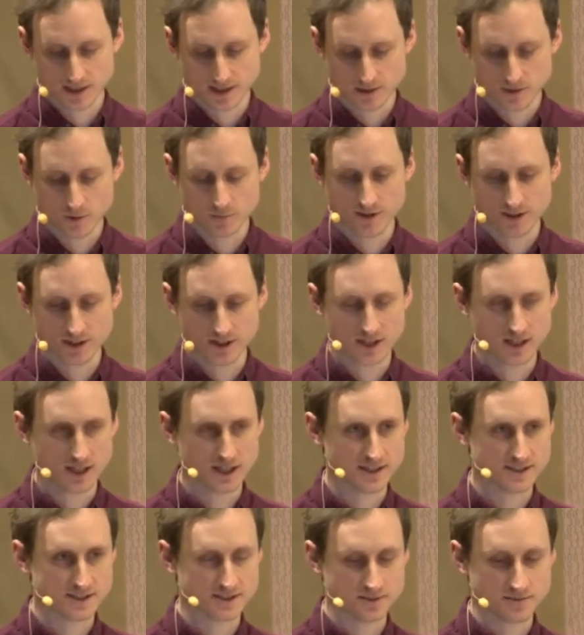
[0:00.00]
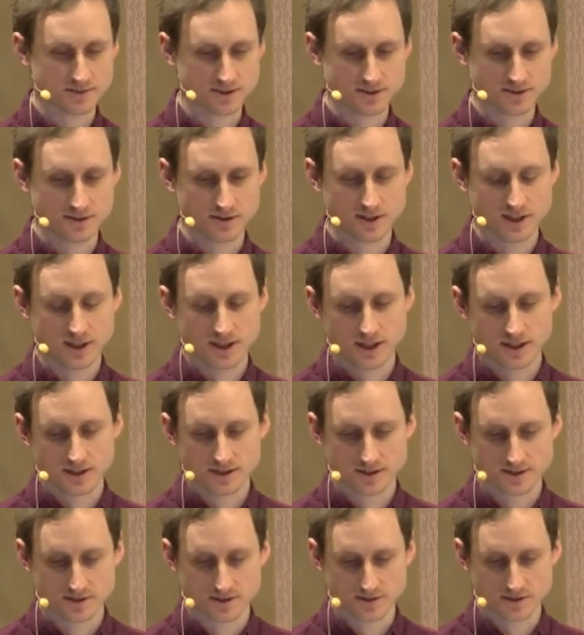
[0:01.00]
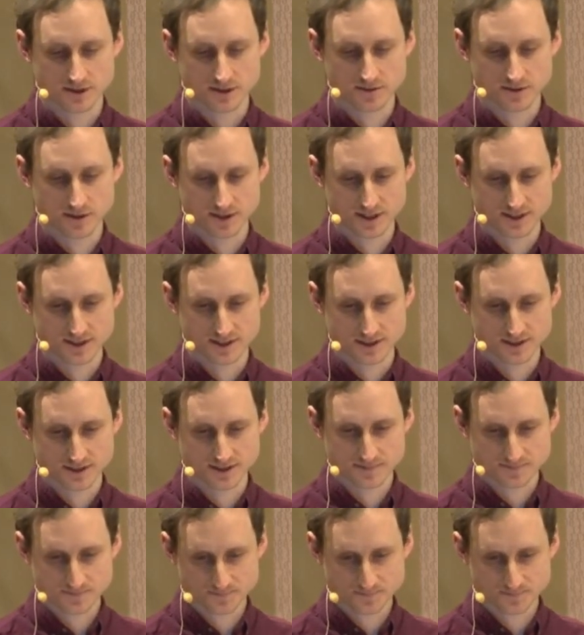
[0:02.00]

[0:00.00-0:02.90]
opening our collections up to new audiences.